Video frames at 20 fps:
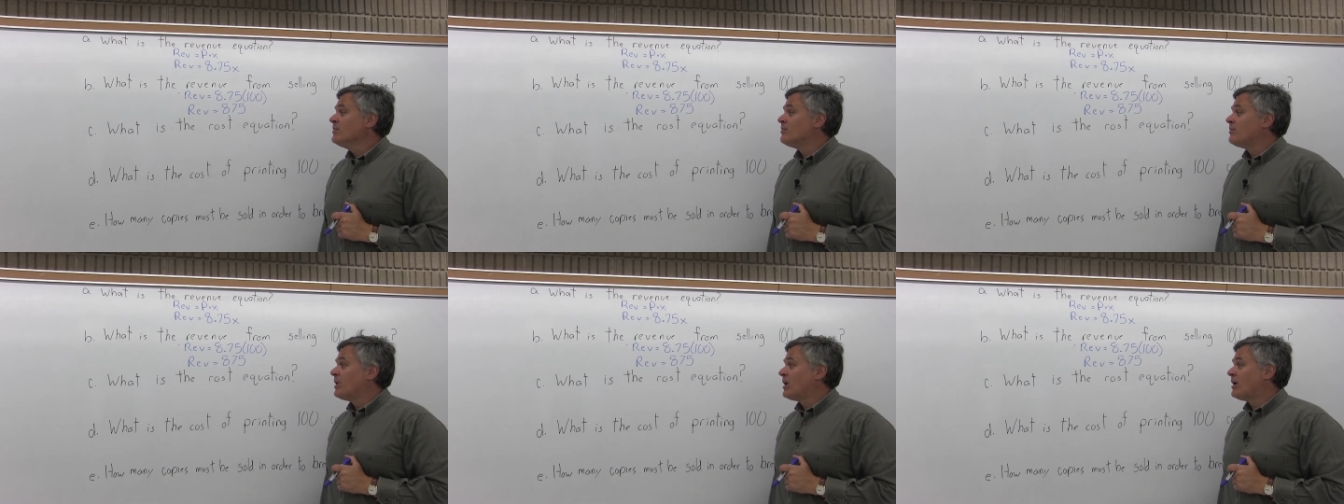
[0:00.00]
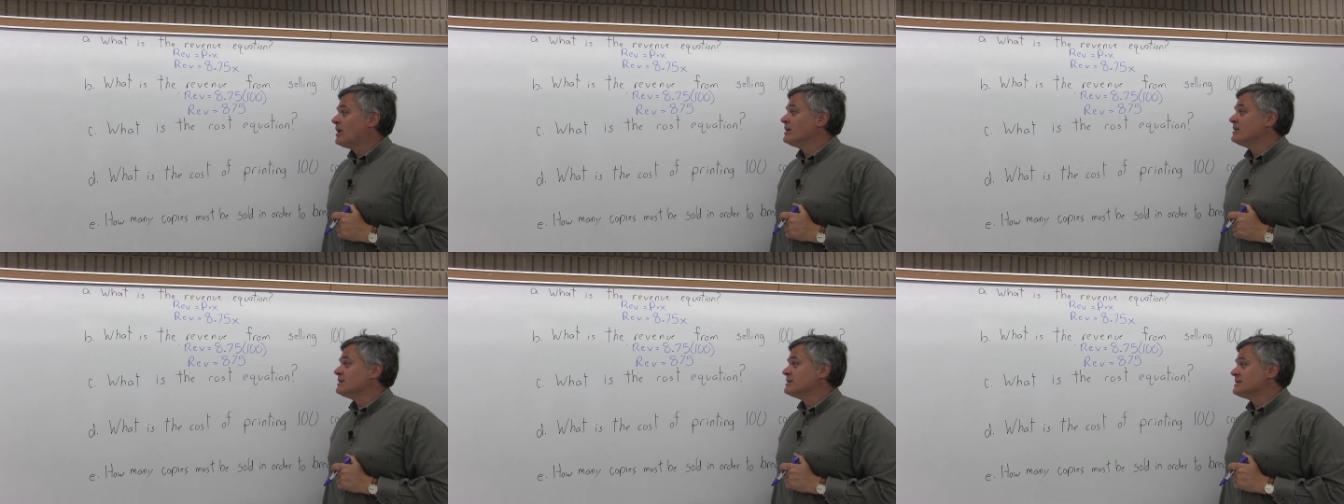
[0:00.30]

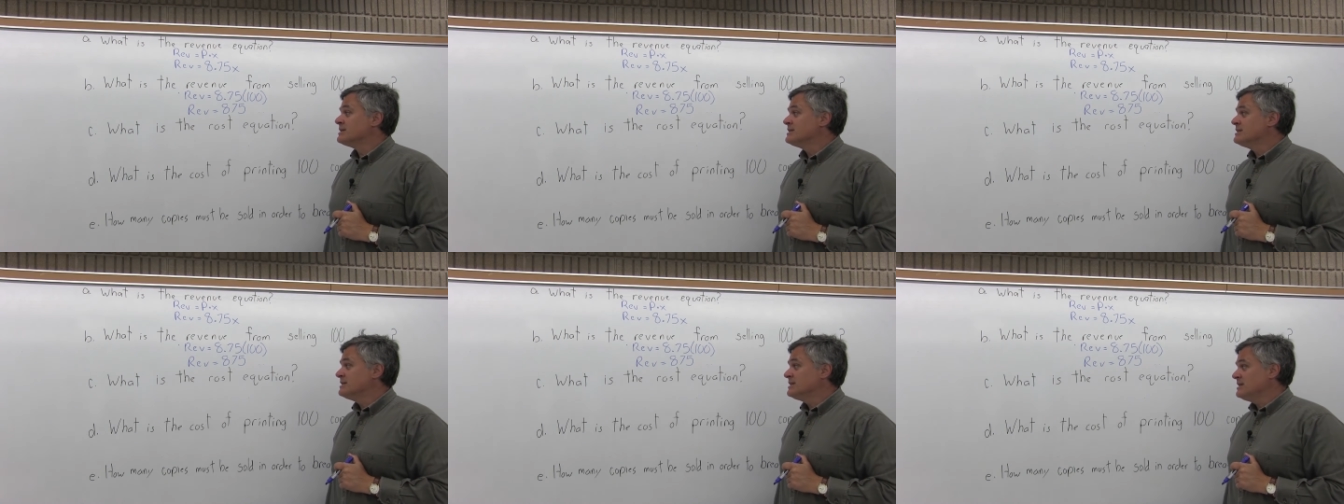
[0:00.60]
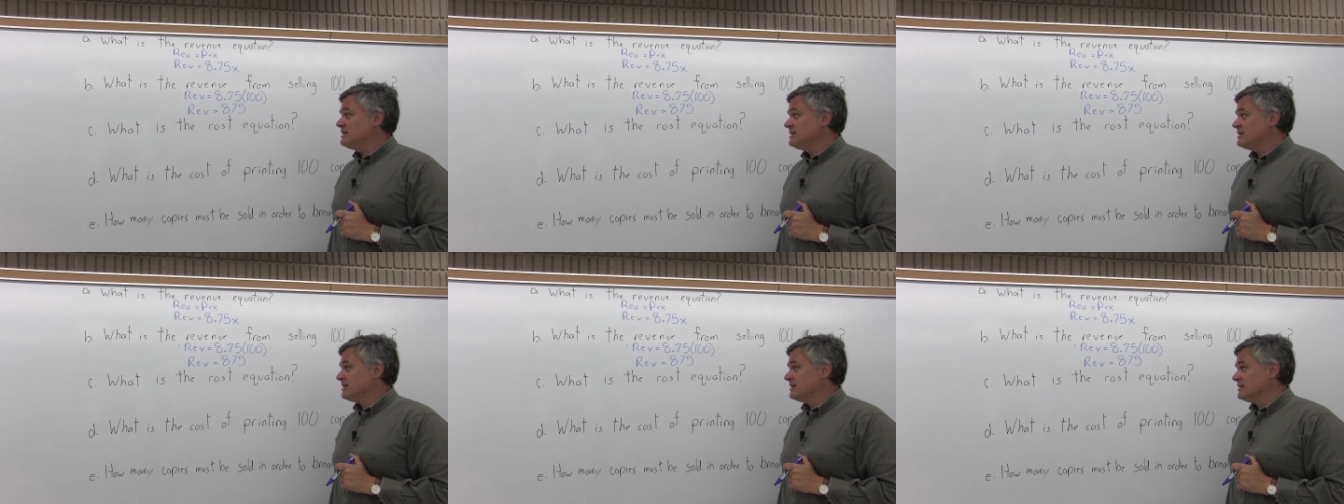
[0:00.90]
Part
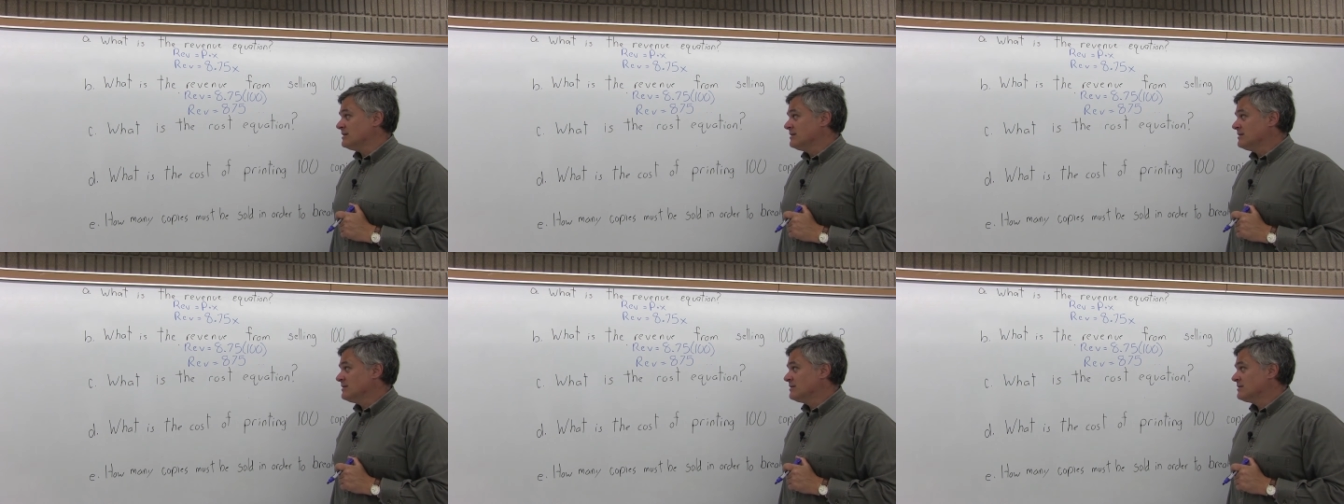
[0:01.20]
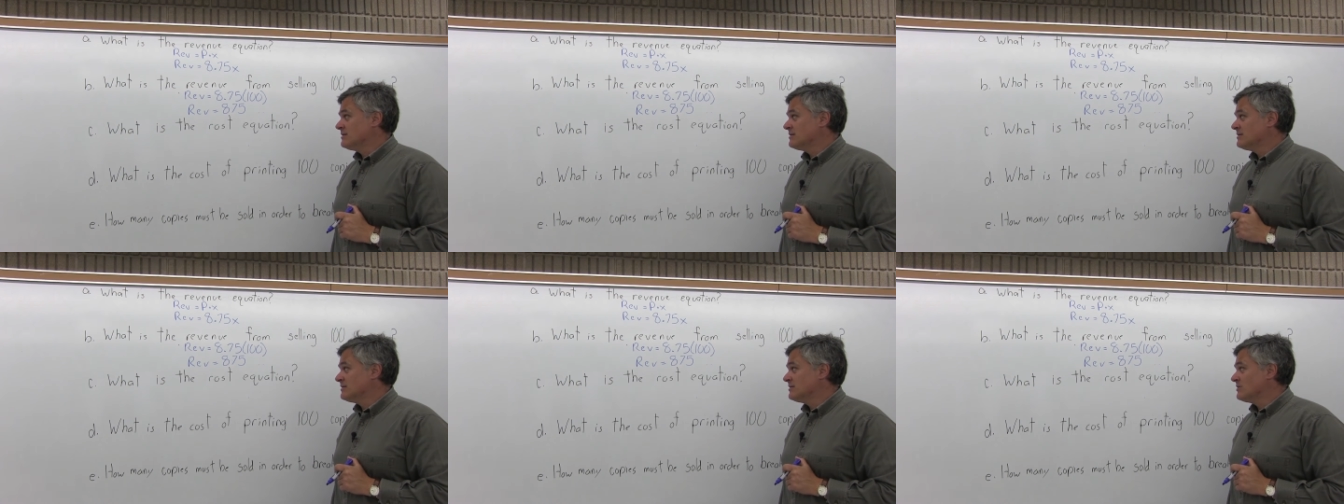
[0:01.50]
C,
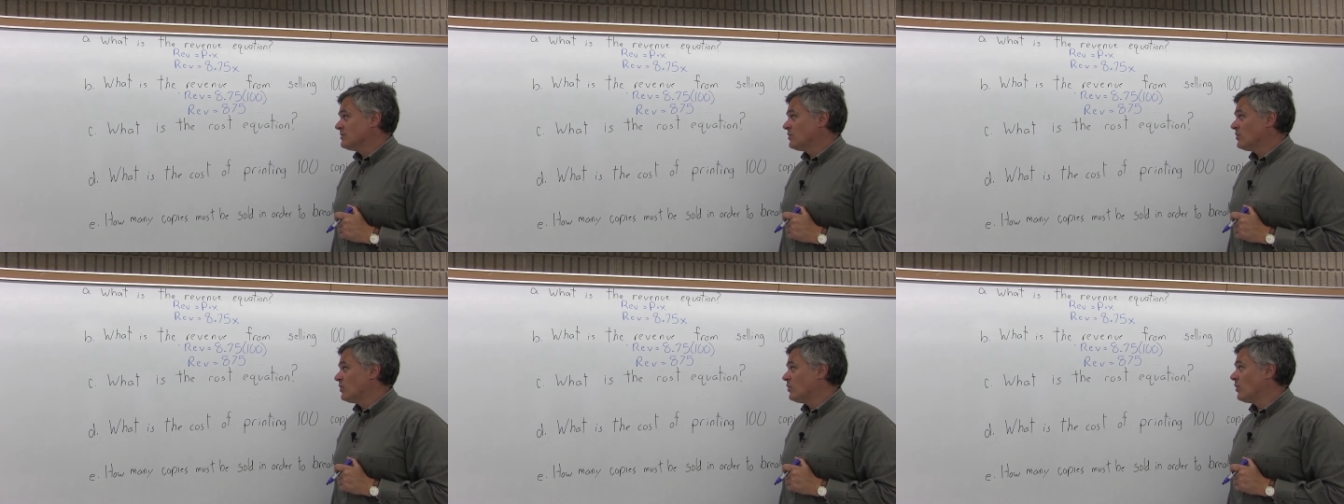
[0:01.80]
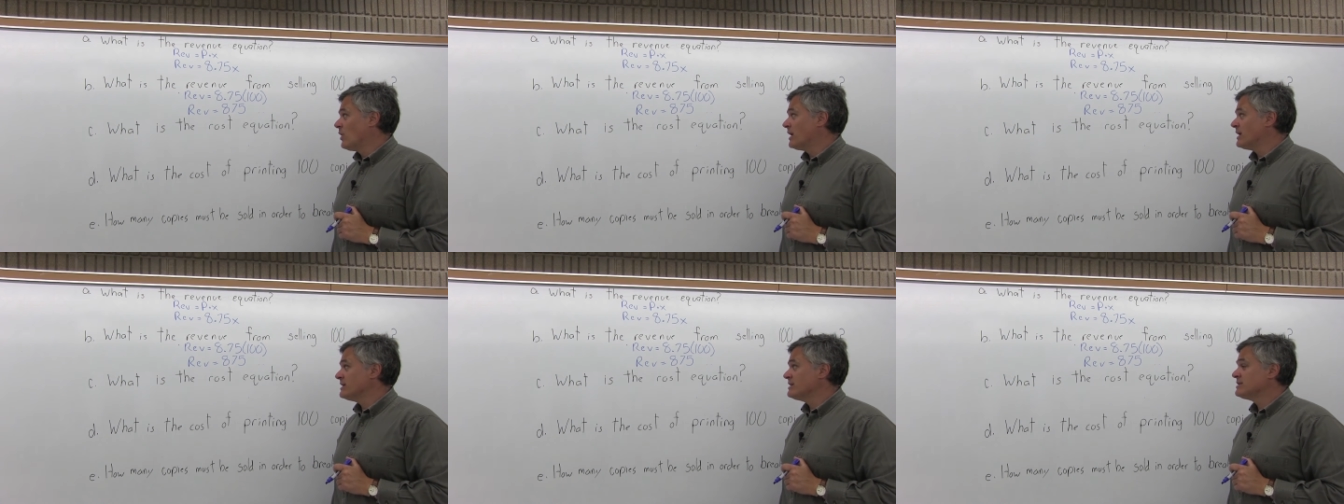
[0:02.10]

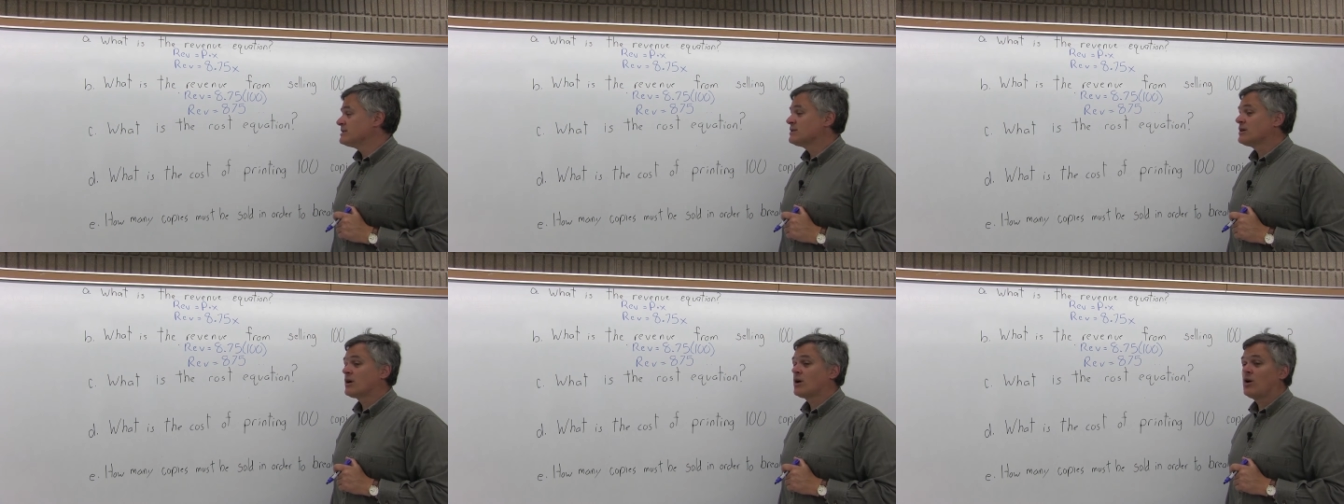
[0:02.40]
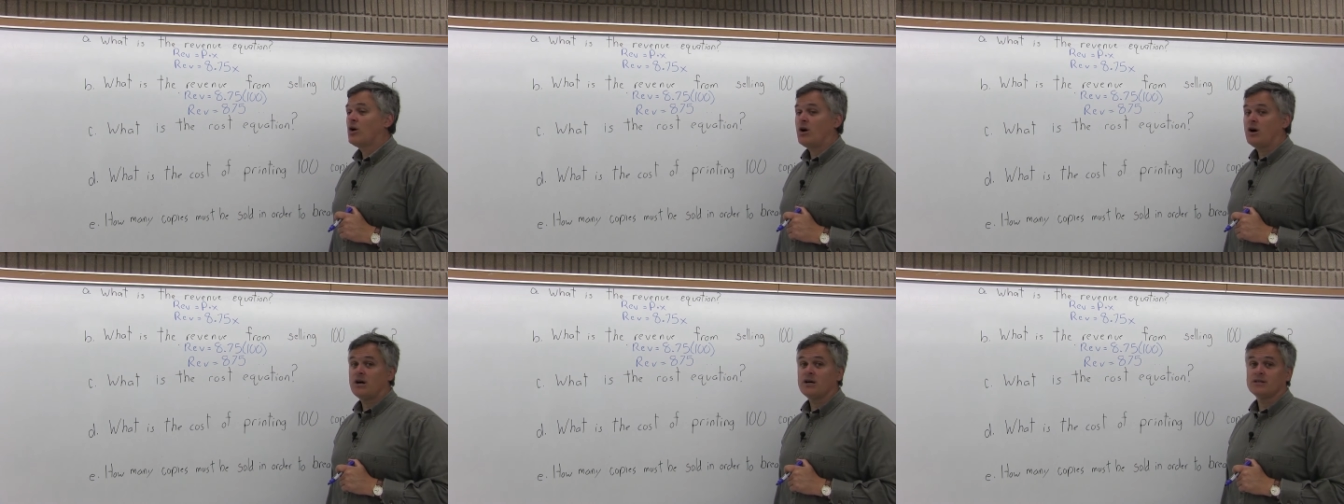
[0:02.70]
what is the
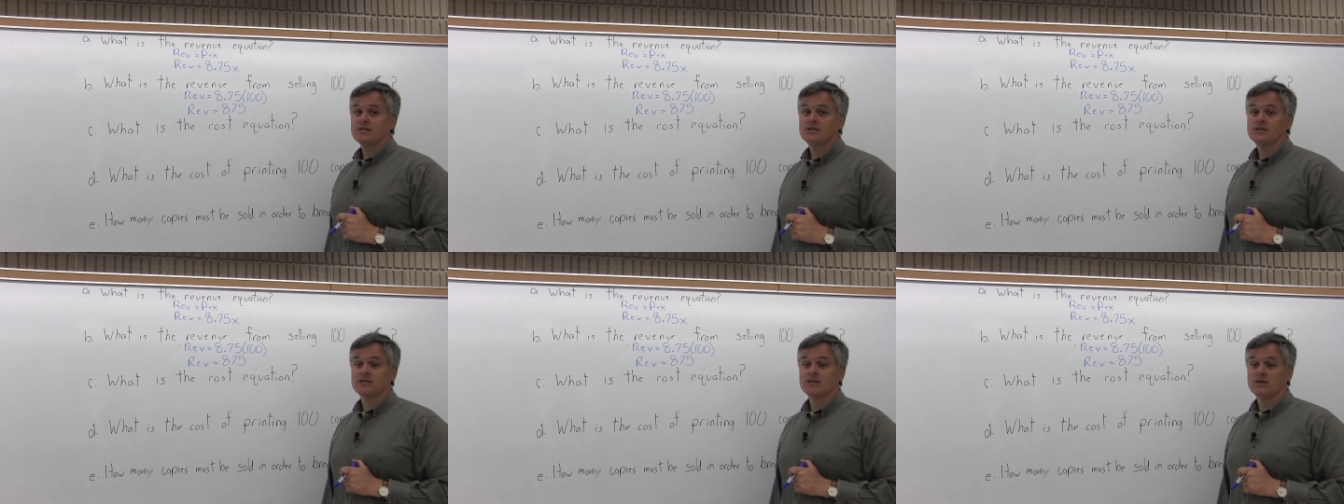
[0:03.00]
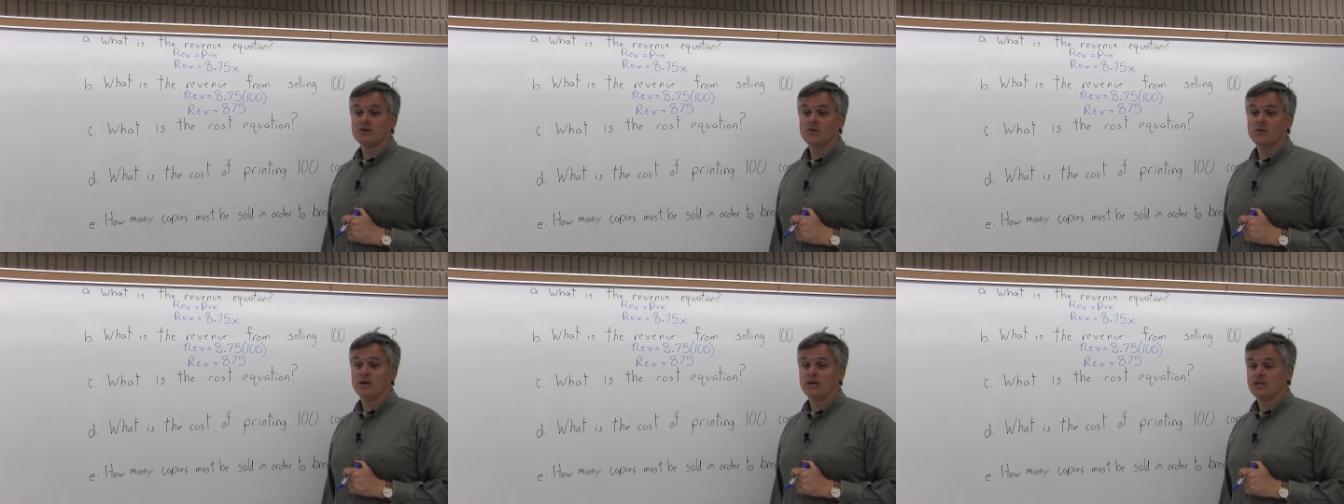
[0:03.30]
cost
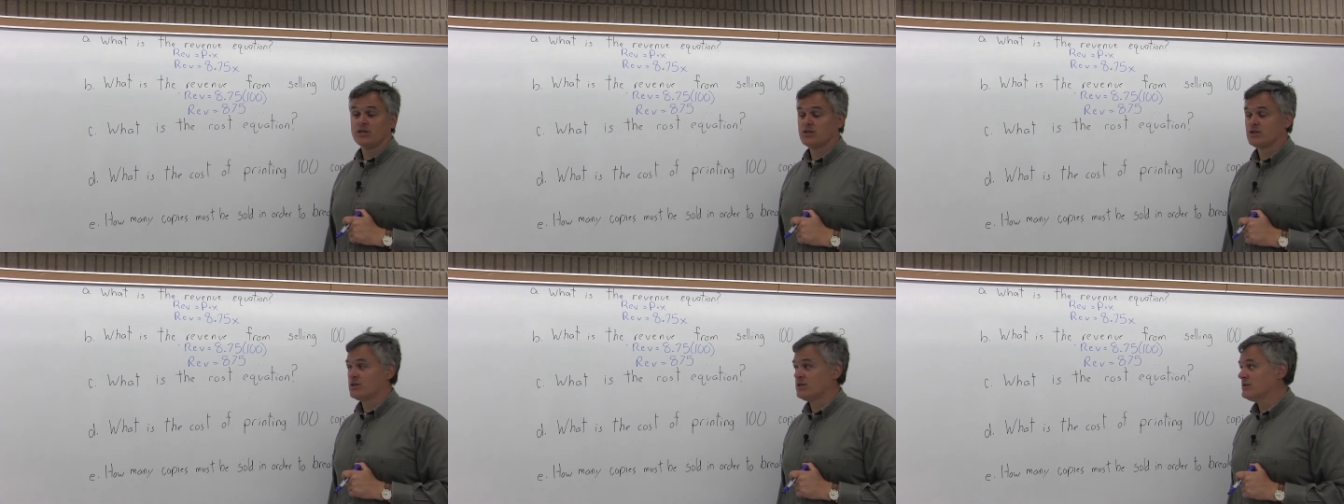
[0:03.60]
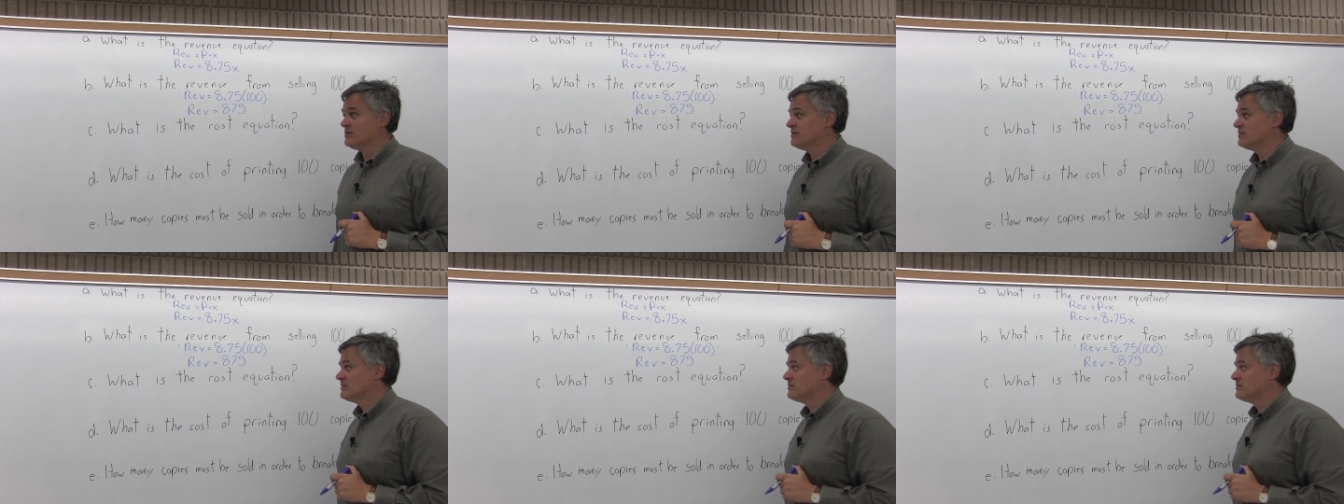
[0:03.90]
equation?